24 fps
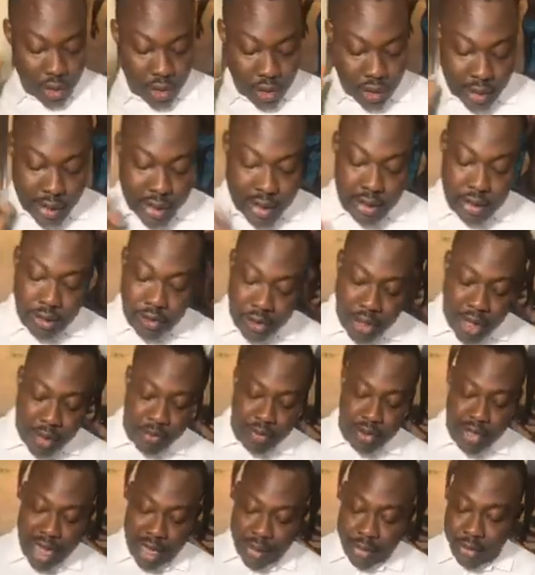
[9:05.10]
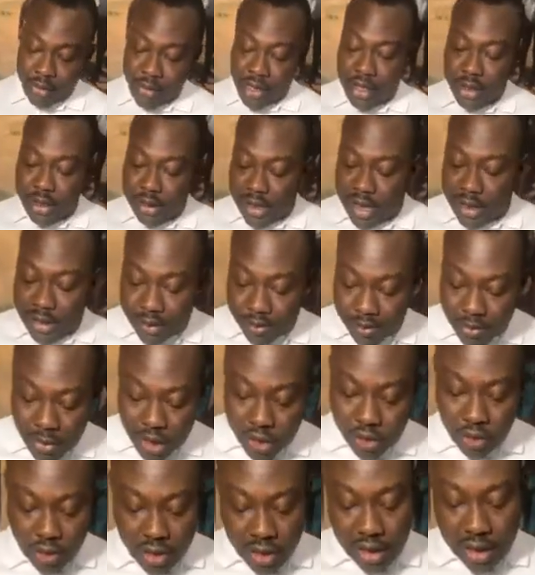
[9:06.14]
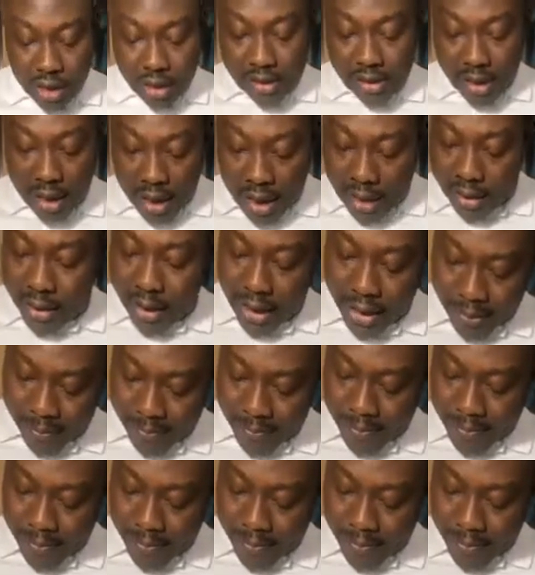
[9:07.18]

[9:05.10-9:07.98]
there are three major things that are there.